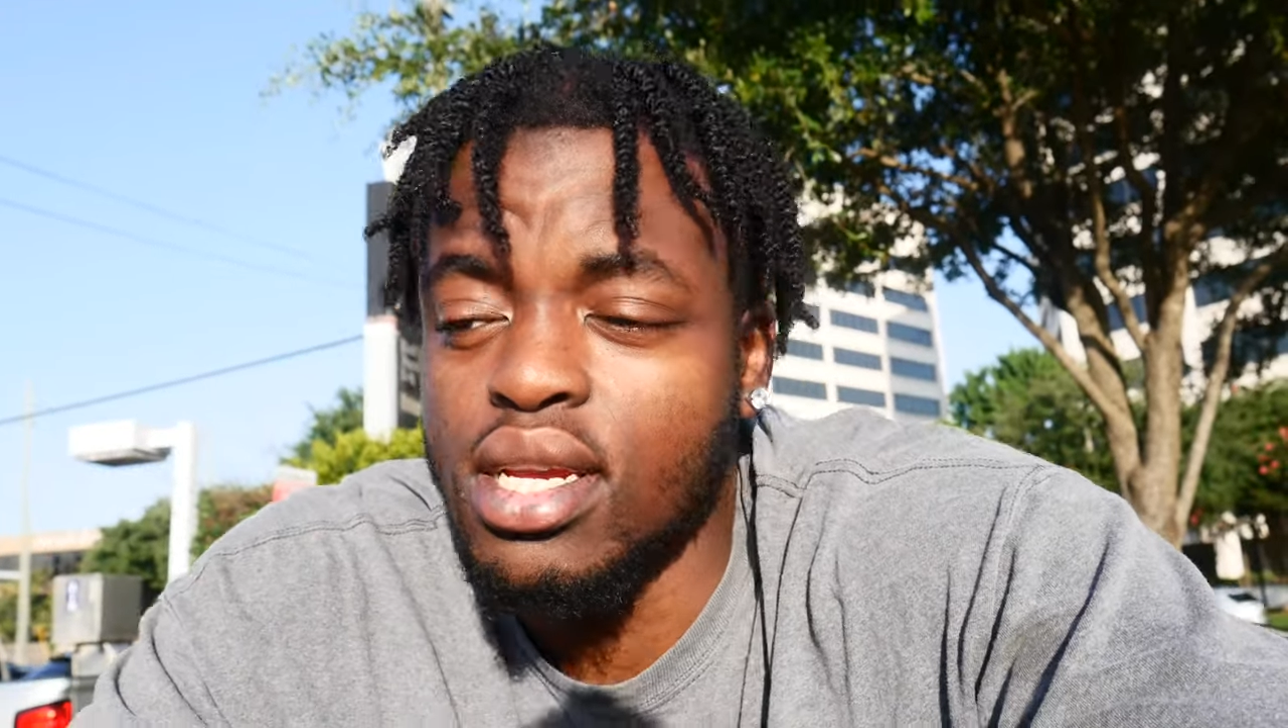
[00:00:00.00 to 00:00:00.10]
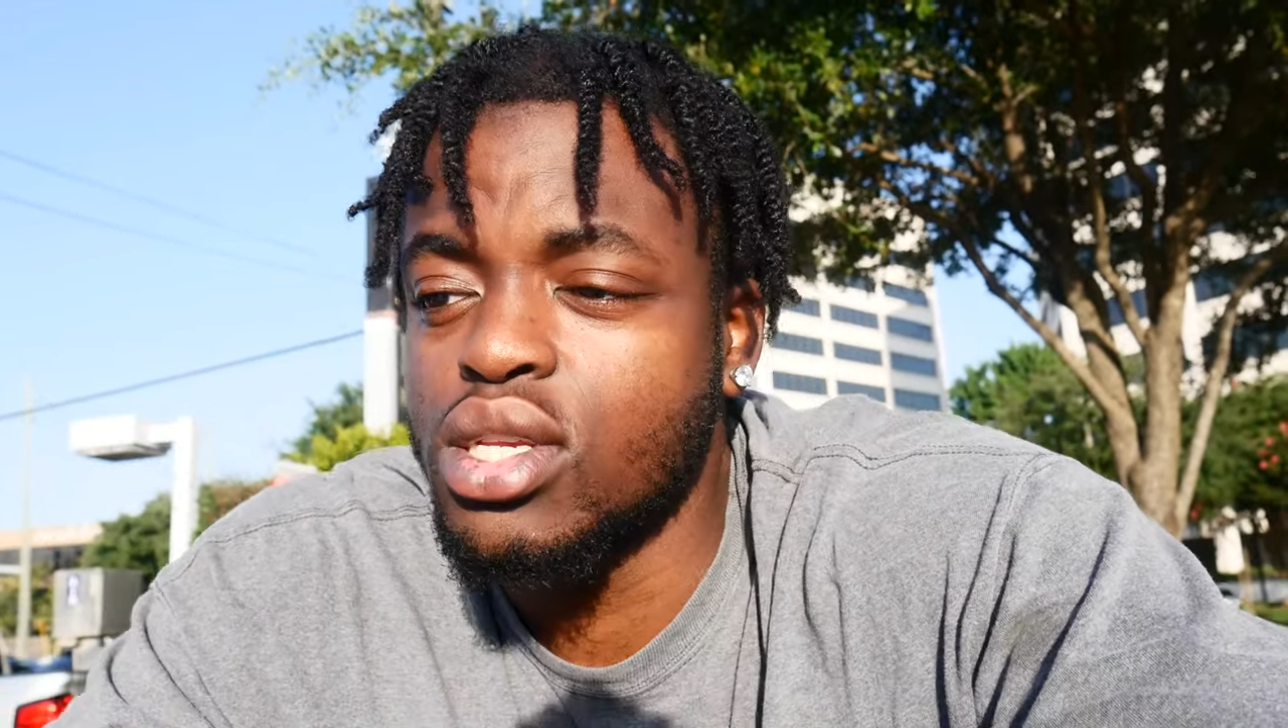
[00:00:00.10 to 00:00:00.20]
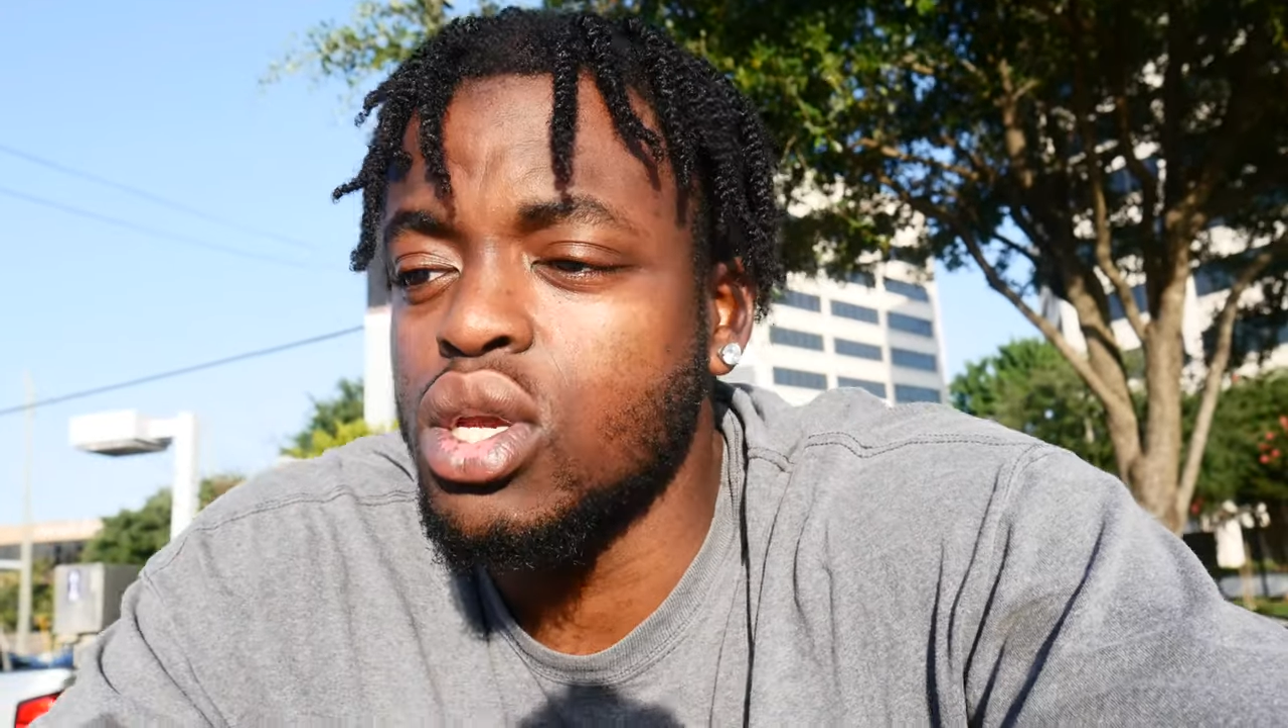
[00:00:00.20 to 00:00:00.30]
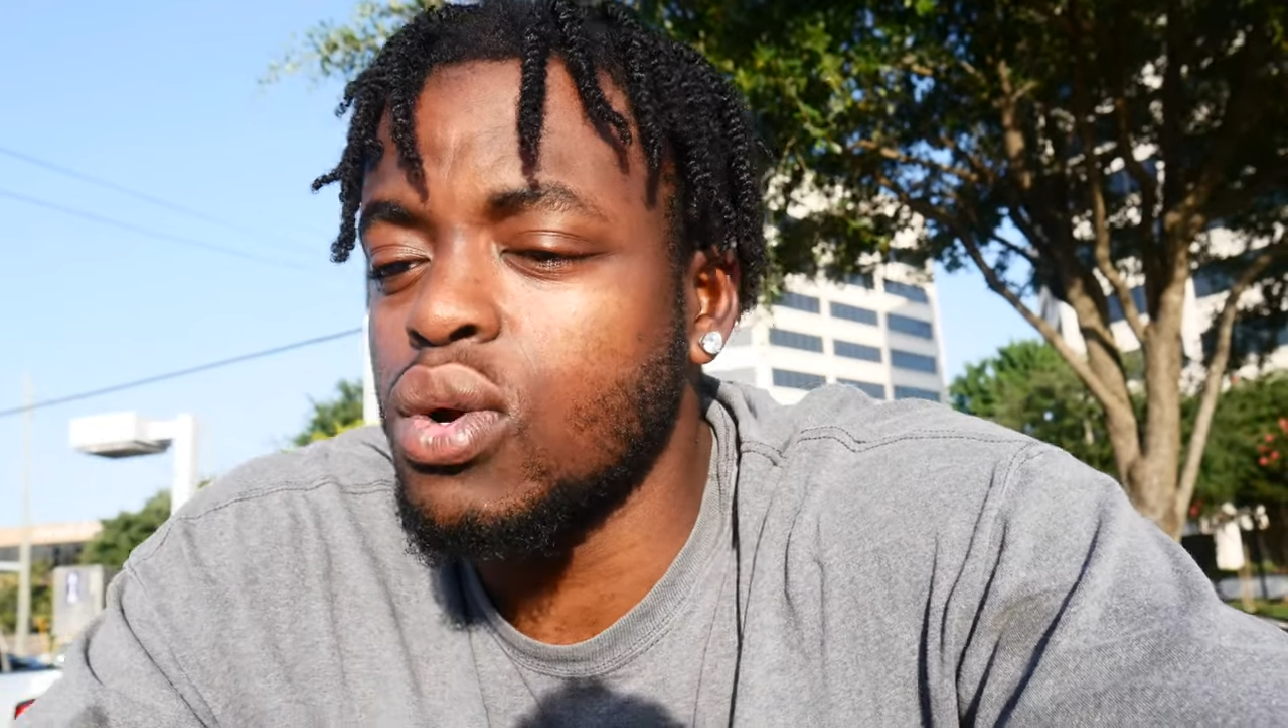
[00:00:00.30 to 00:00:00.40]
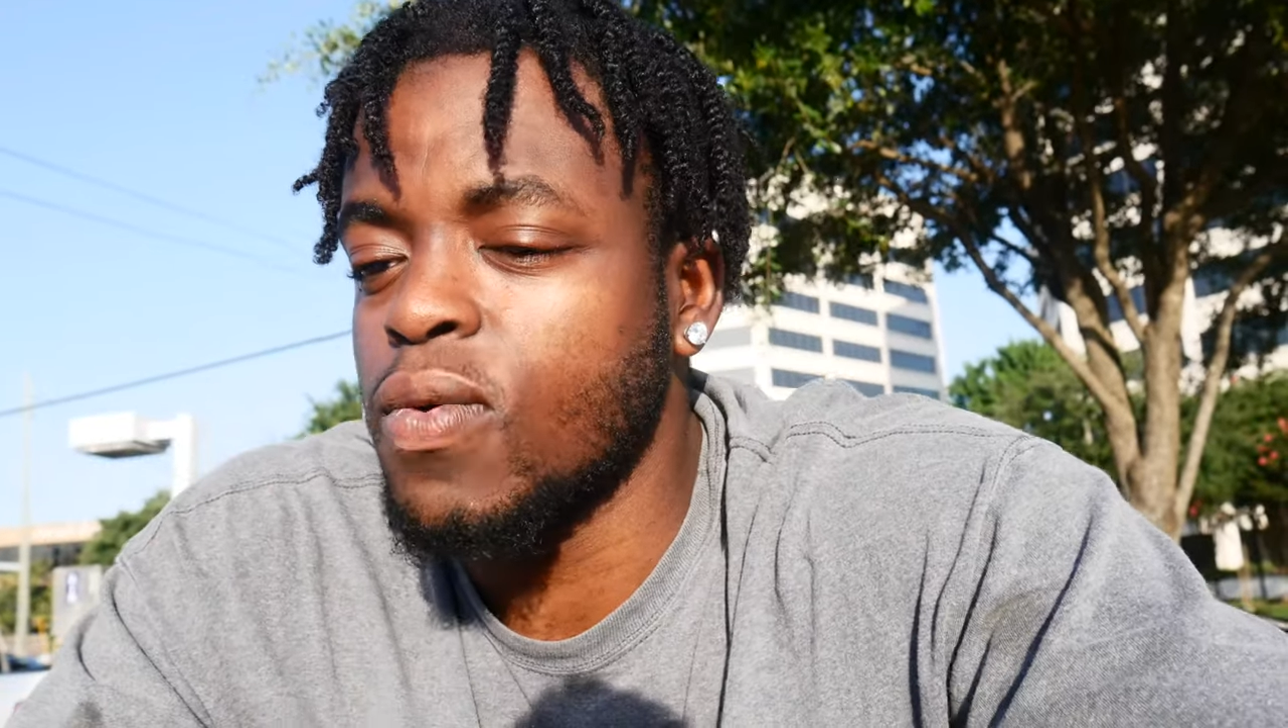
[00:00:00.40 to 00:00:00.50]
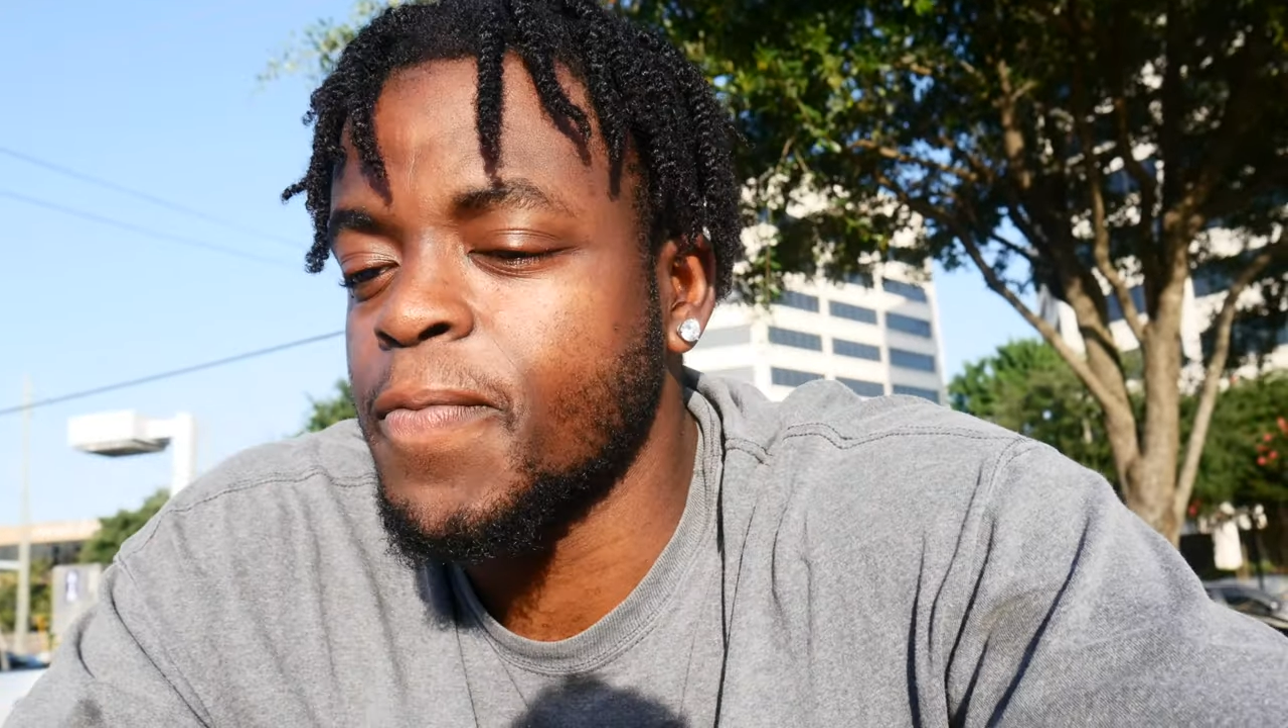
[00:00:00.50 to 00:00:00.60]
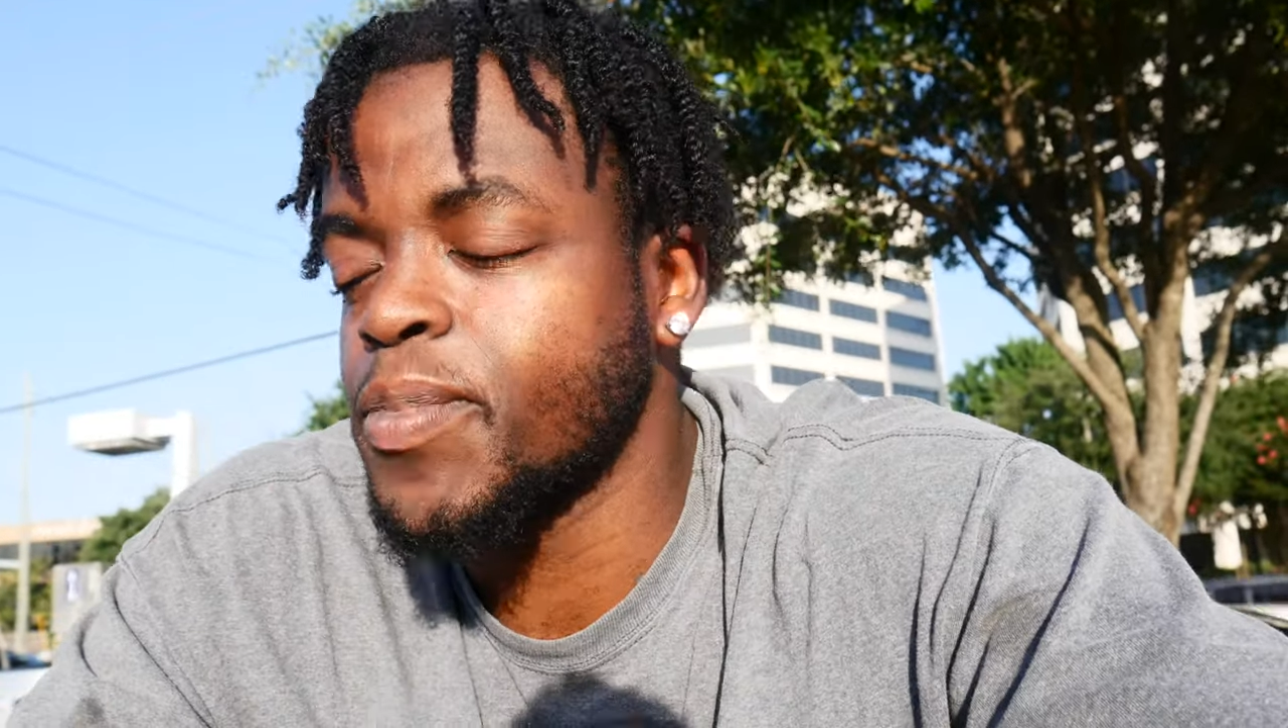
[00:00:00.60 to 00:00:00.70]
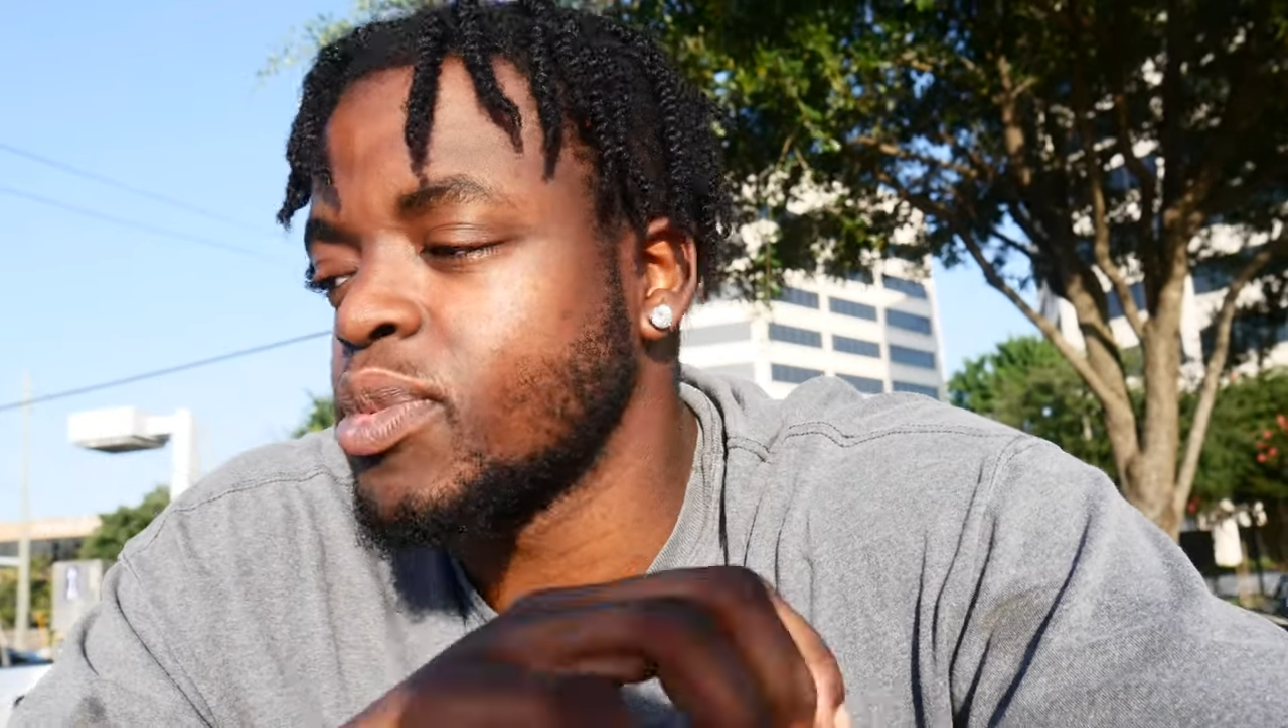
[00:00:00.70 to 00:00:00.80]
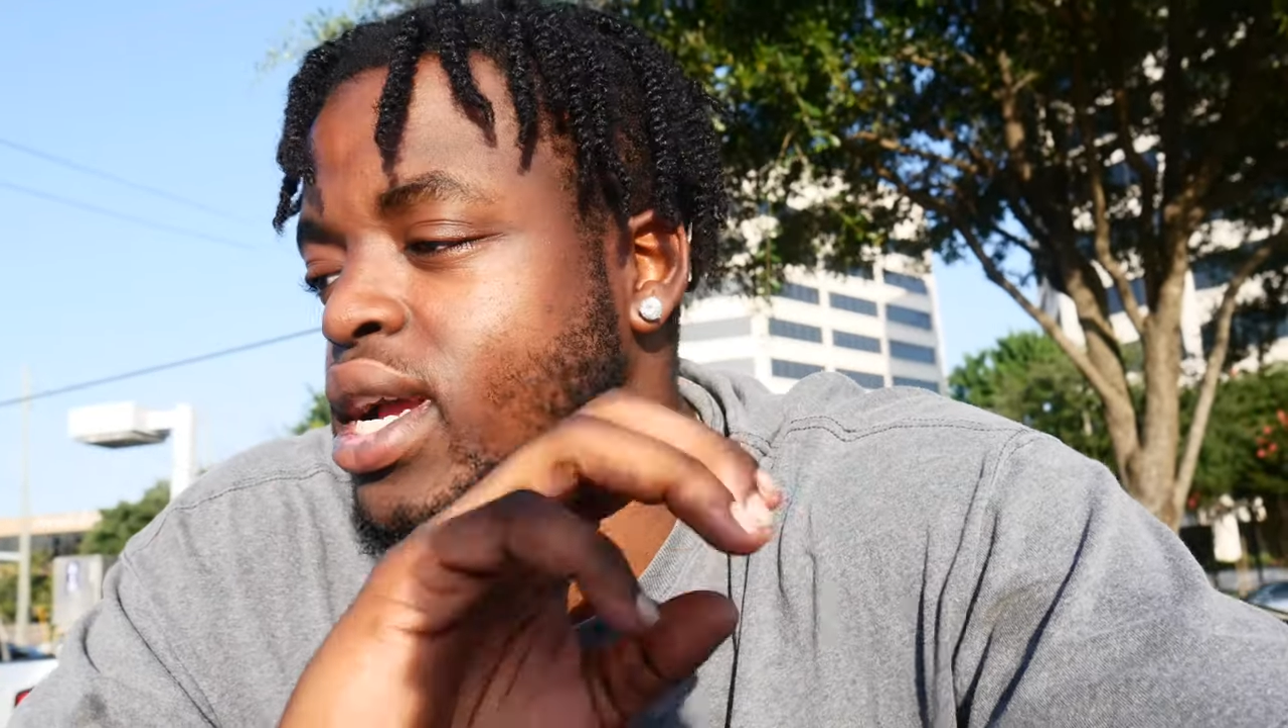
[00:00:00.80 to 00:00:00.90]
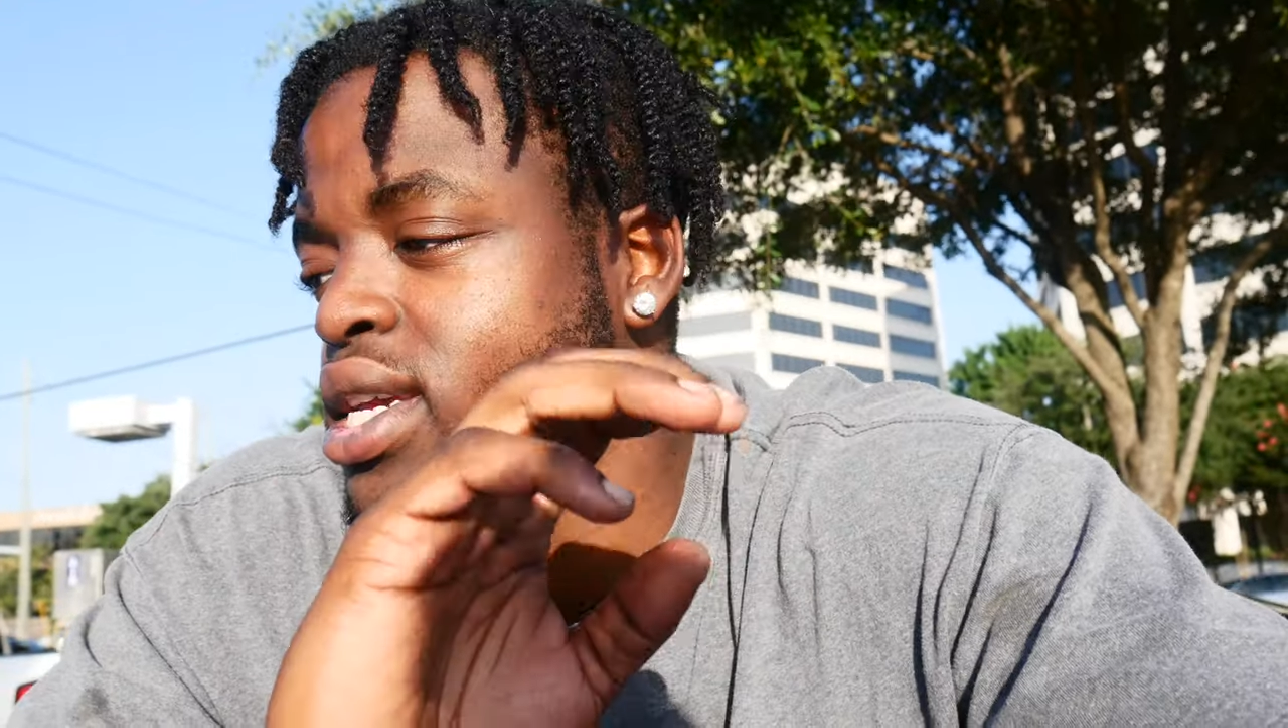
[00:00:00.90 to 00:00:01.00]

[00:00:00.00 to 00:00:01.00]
So, I